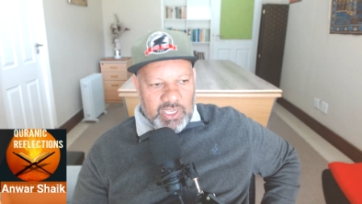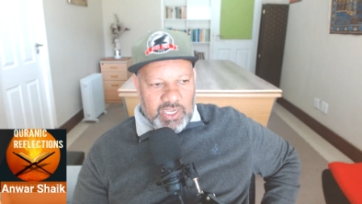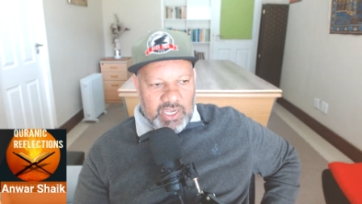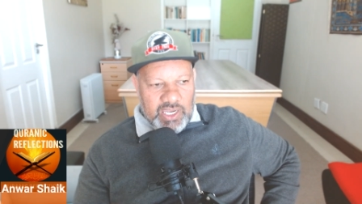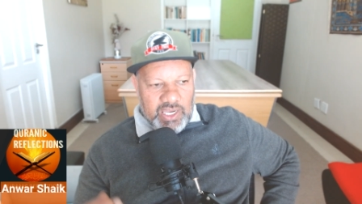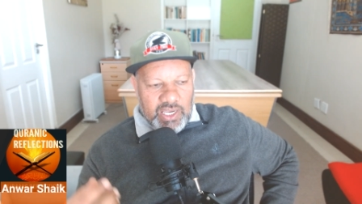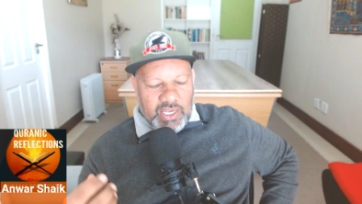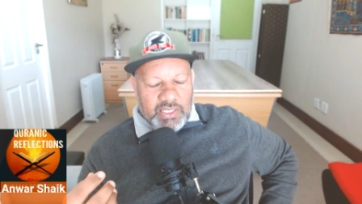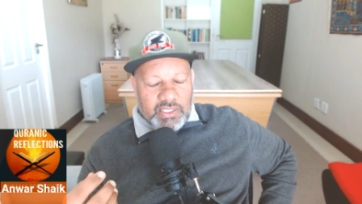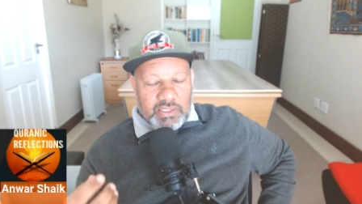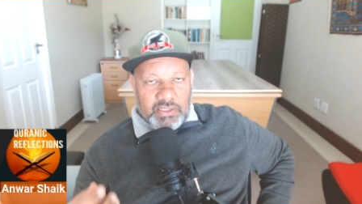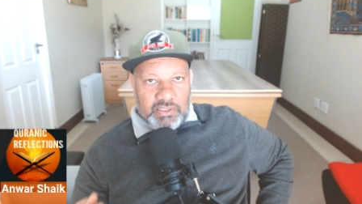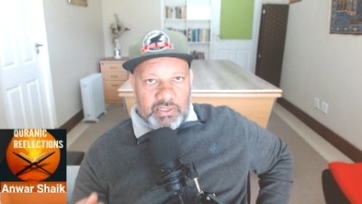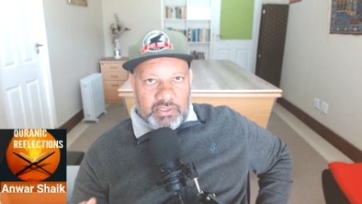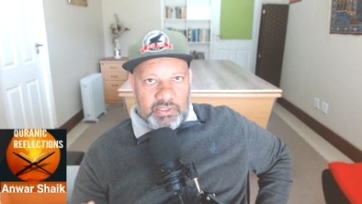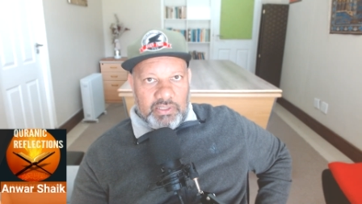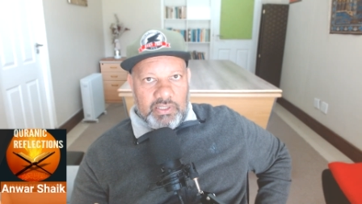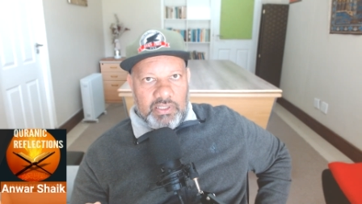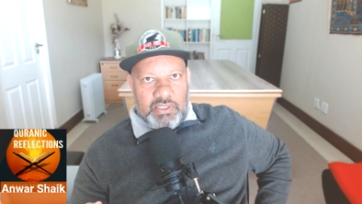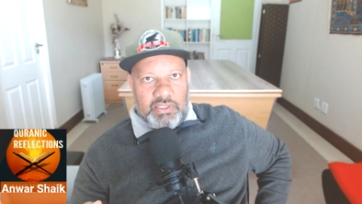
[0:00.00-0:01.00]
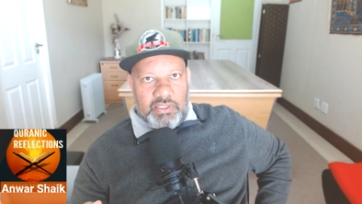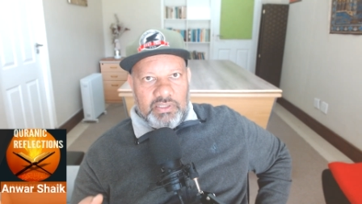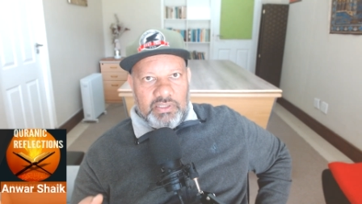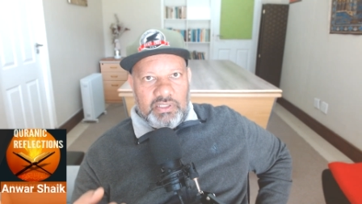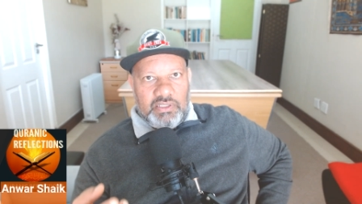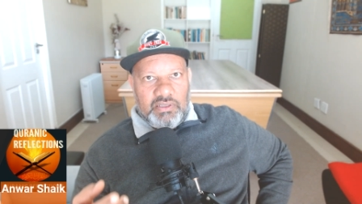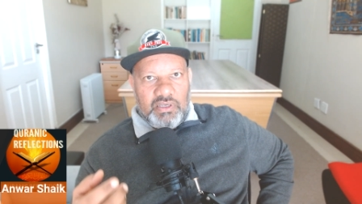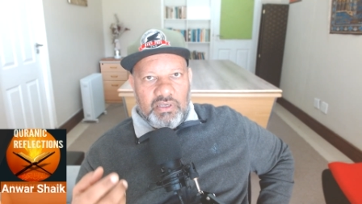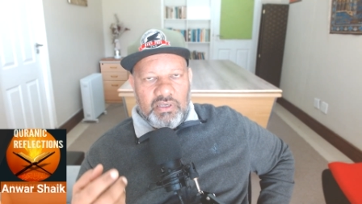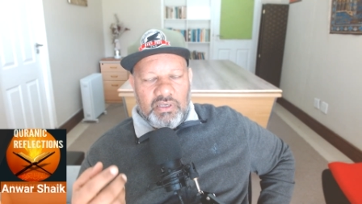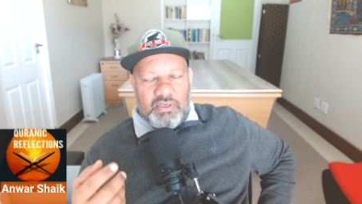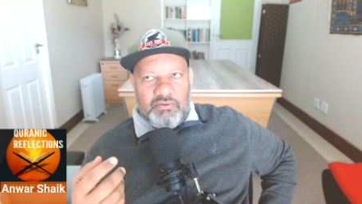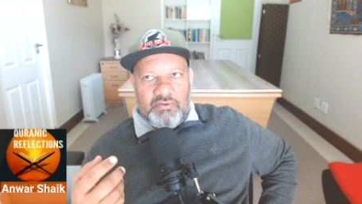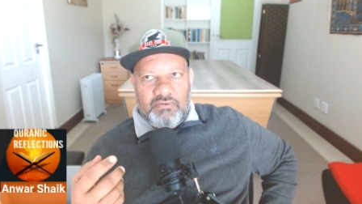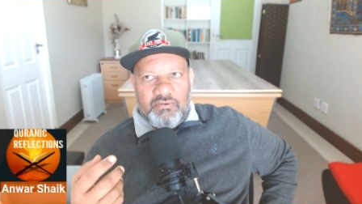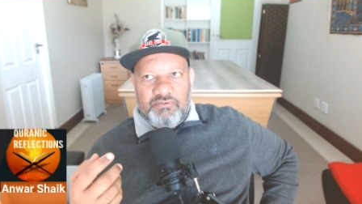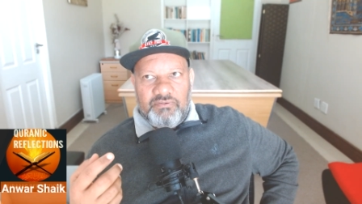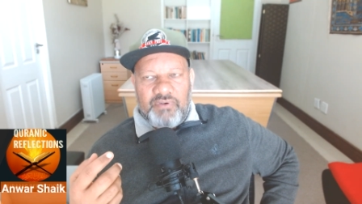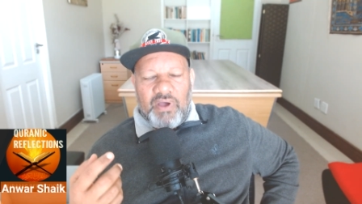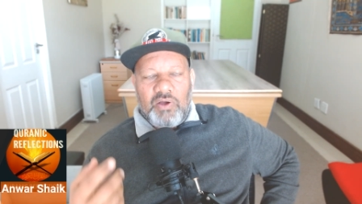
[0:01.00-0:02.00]
and the
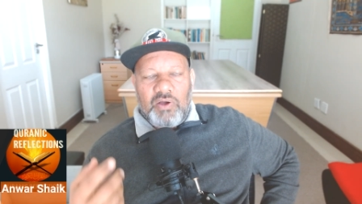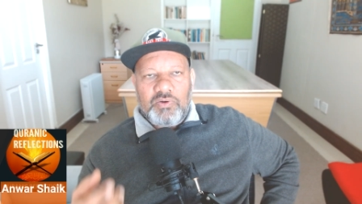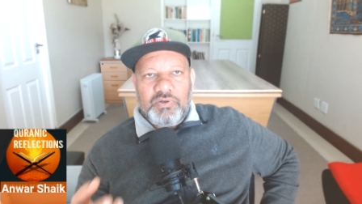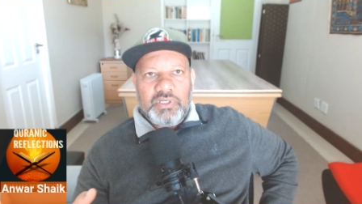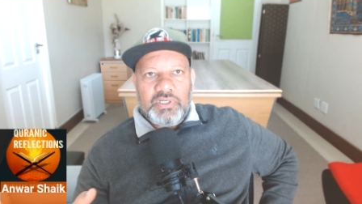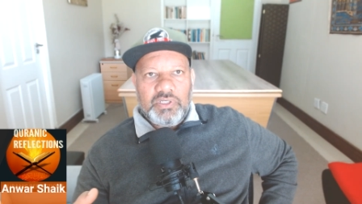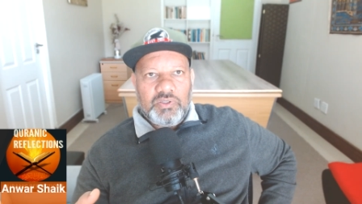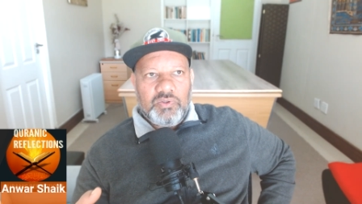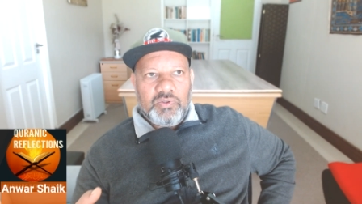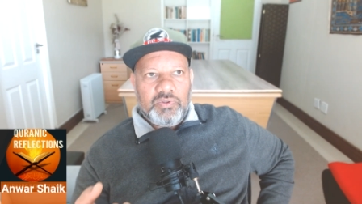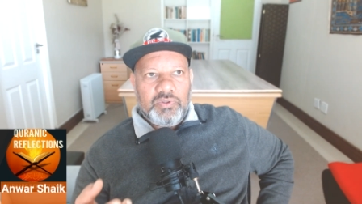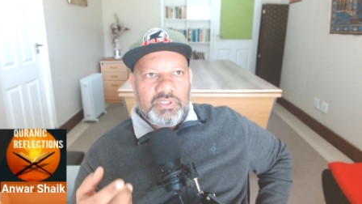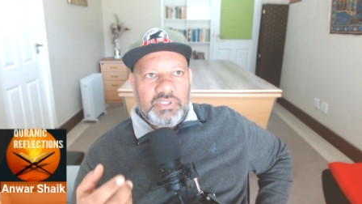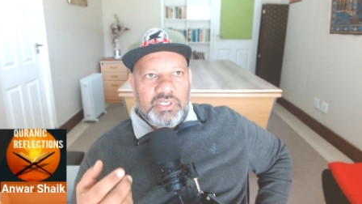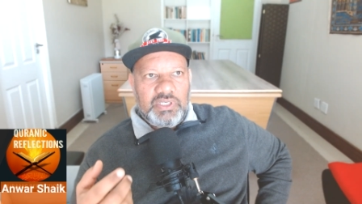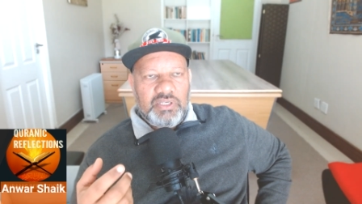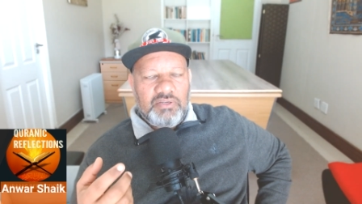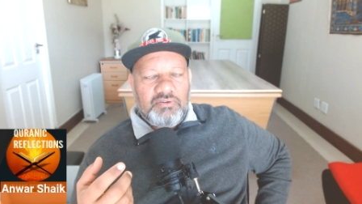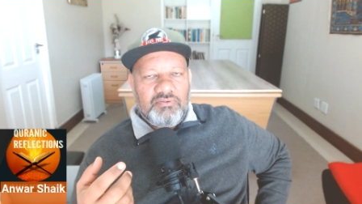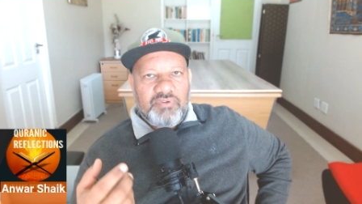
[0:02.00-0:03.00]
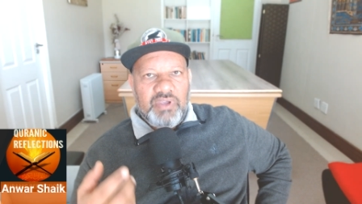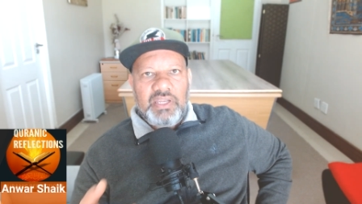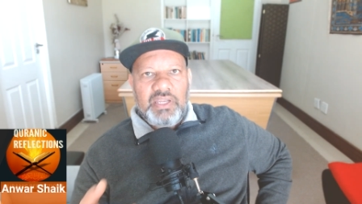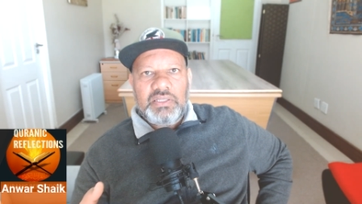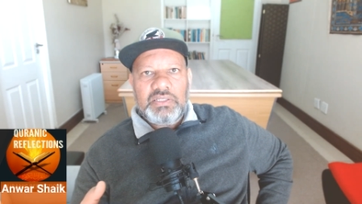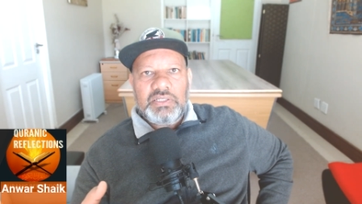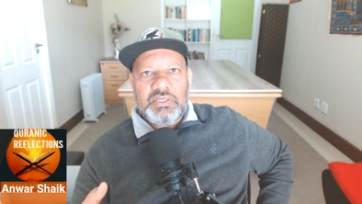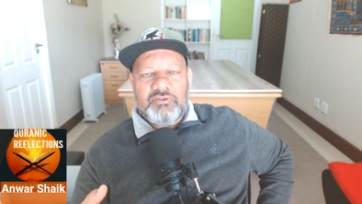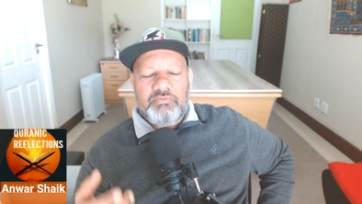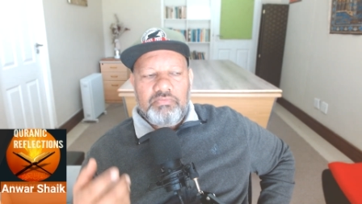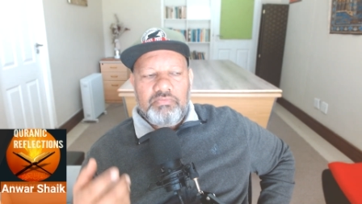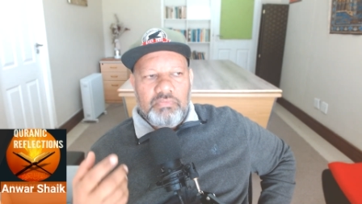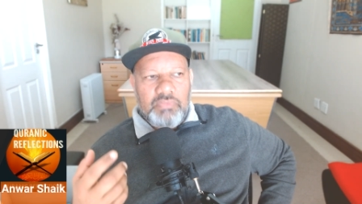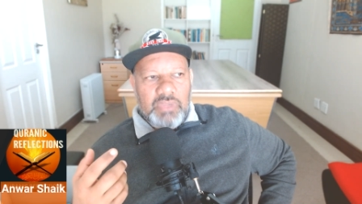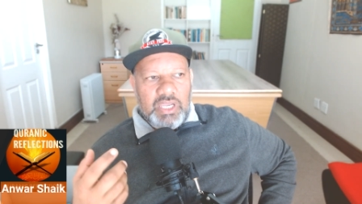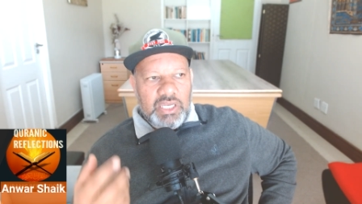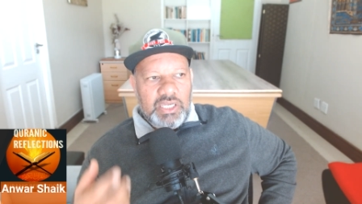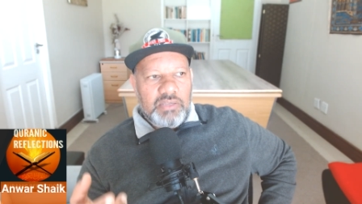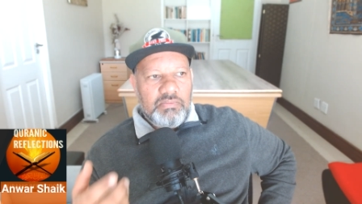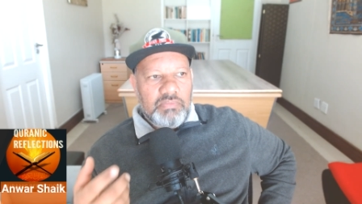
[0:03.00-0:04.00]
founder or the inventor of
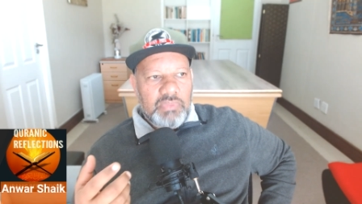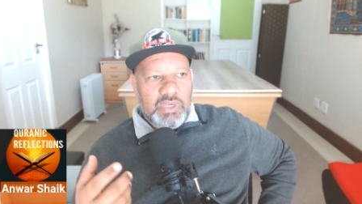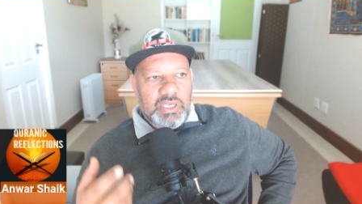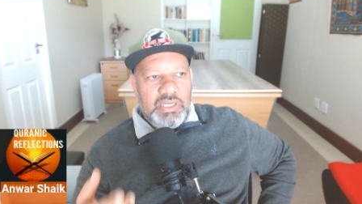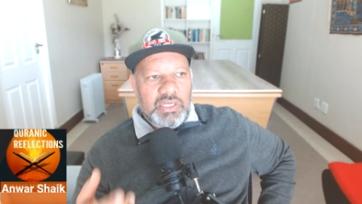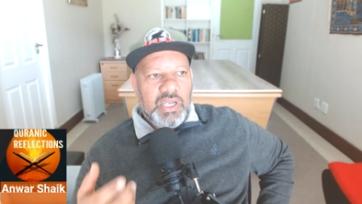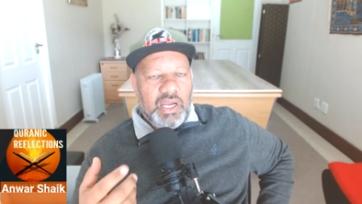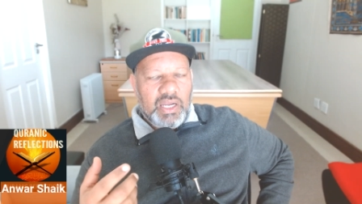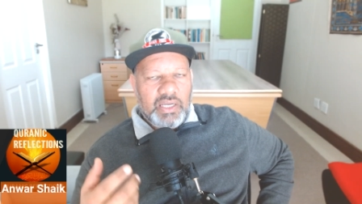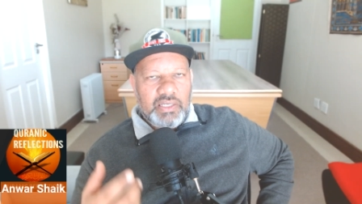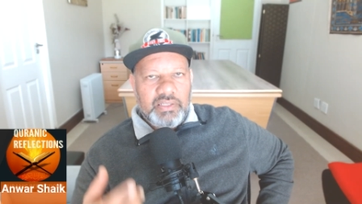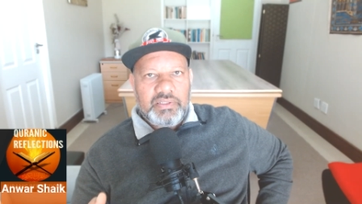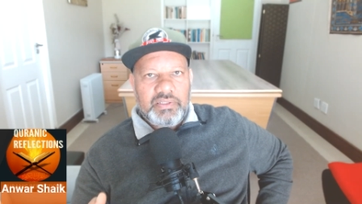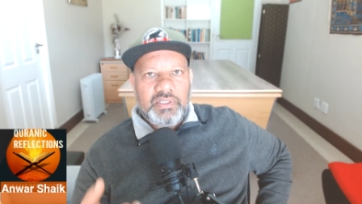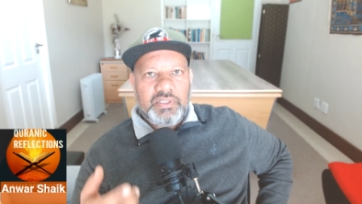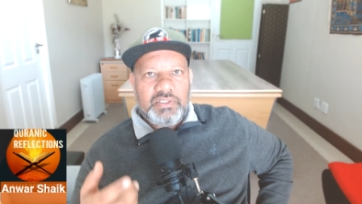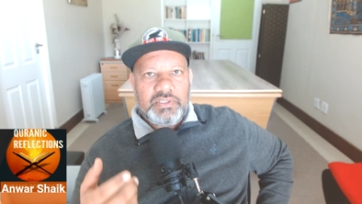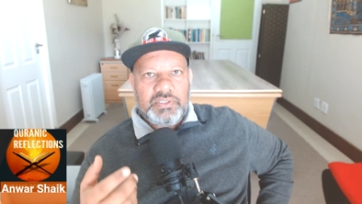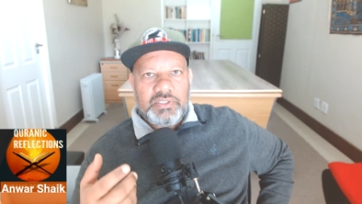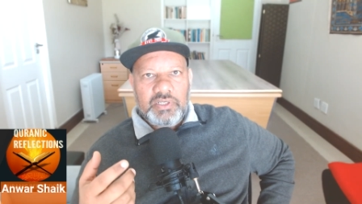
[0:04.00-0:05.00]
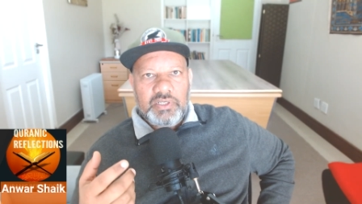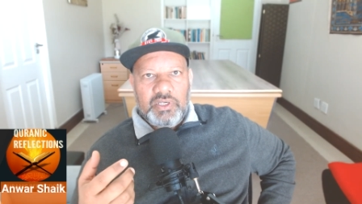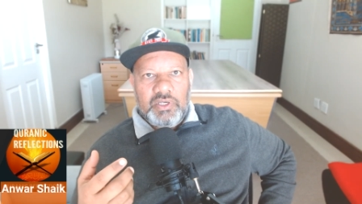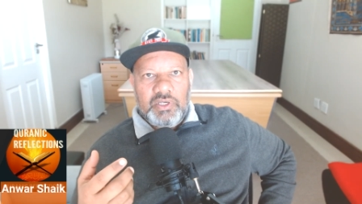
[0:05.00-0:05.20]
many, many hundreds